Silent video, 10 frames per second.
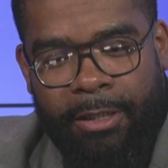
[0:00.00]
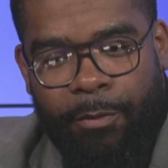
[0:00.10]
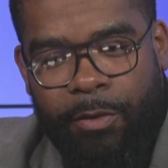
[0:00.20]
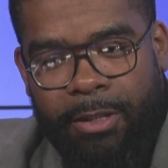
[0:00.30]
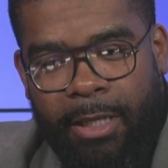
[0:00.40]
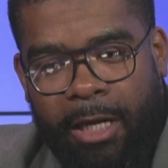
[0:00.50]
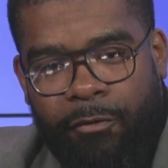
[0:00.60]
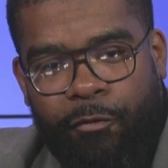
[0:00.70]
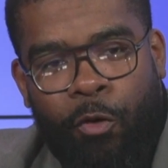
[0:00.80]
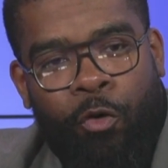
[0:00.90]
there was a lot
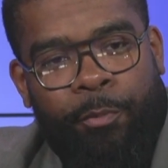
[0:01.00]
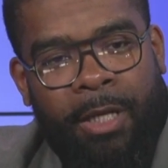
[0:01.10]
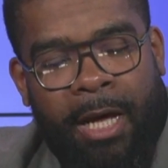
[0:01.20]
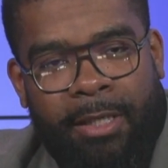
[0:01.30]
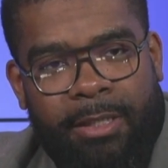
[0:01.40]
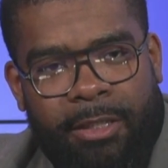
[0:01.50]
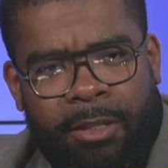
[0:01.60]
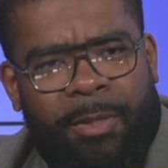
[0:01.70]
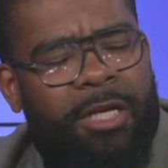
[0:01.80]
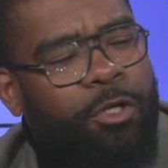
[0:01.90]
of roadblocks and
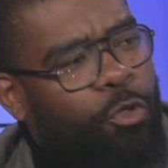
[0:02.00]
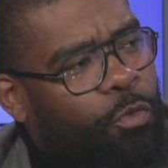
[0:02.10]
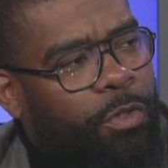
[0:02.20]
just being new